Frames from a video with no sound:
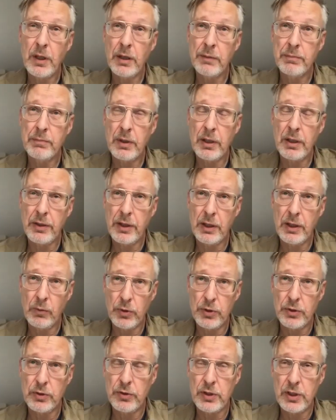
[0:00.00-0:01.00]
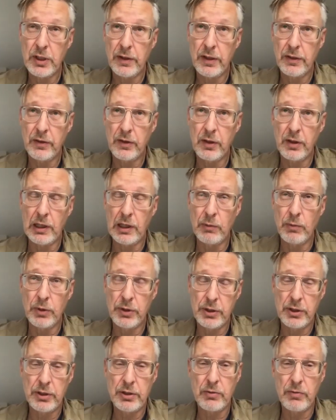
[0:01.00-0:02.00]
I, think what you said that I
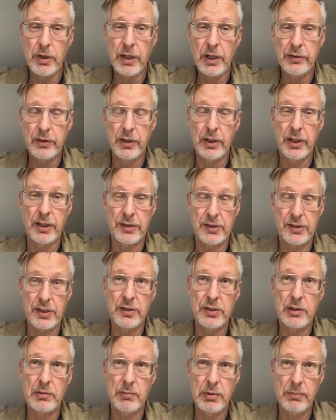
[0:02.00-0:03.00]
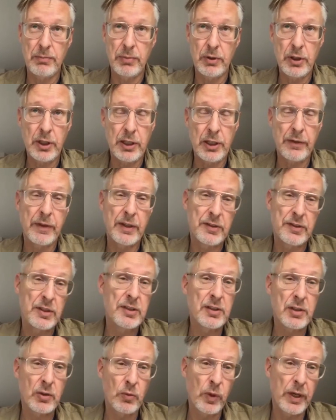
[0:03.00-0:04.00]
wanted to write an accessible book, and this
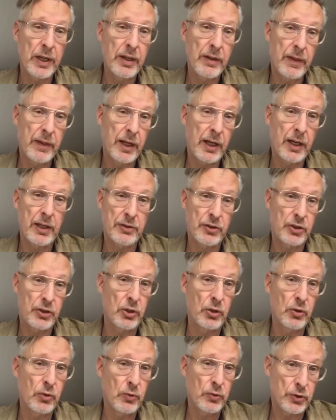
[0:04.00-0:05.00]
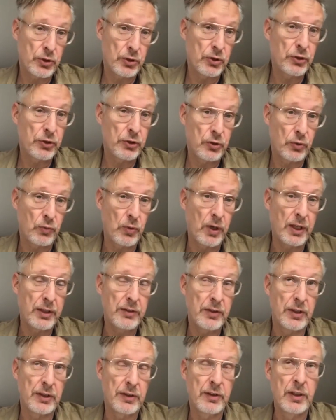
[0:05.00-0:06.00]
is the way that I chose to
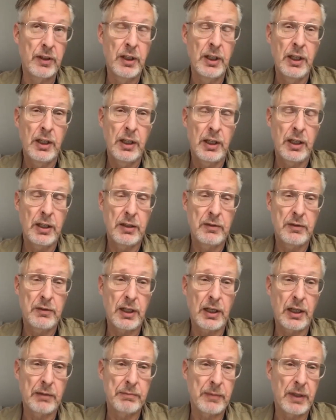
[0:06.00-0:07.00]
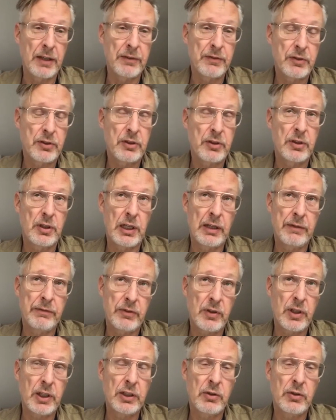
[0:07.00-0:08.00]
write it. And um, I, I've
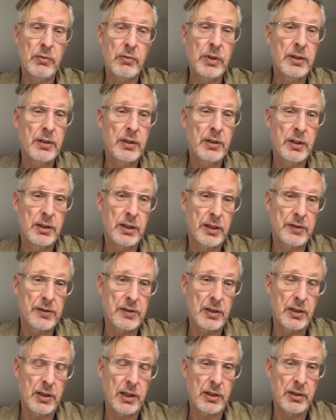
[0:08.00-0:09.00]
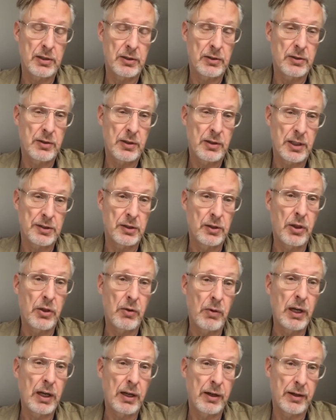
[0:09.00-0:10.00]
tried to written it as a, as a as a
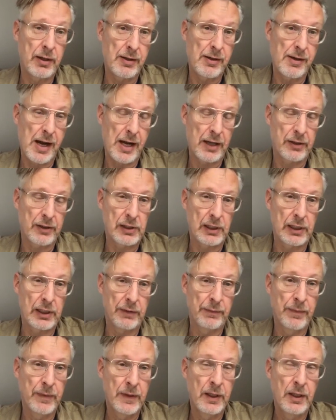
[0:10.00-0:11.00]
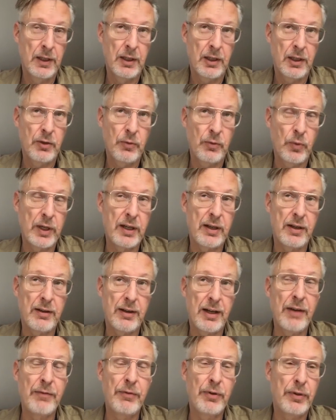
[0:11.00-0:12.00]
thriller, actually, where
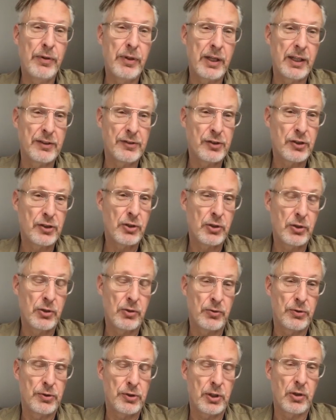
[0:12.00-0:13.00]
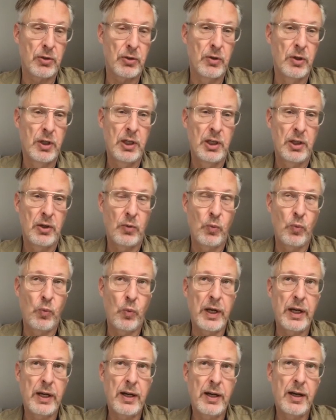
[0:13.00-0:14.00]
everything is true. So
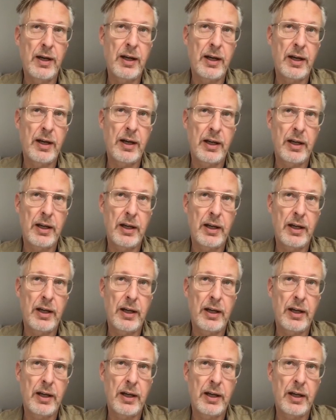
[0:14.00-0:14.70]
when I